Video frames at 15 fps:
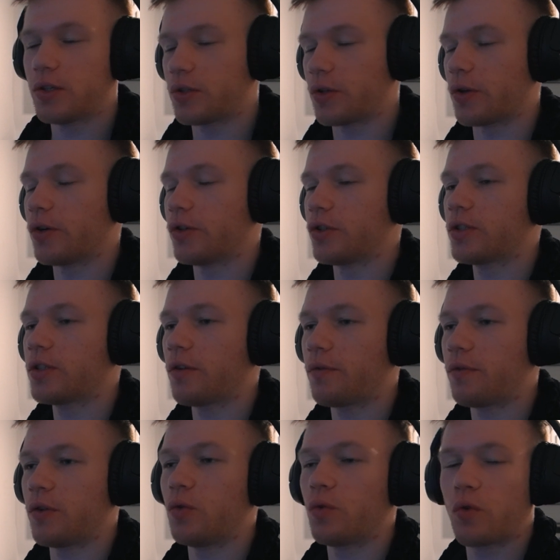So there are just a
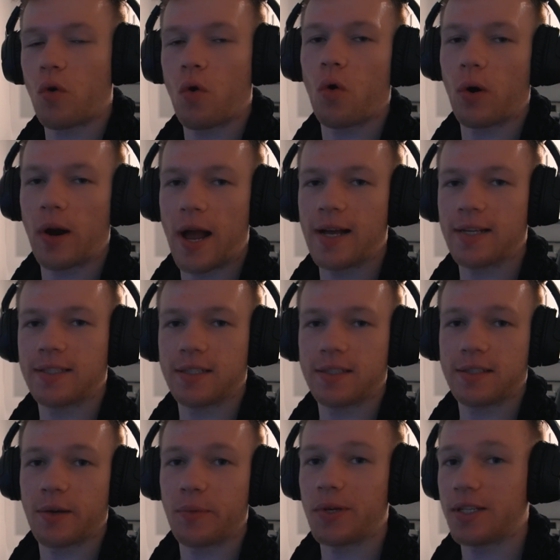few core assets that we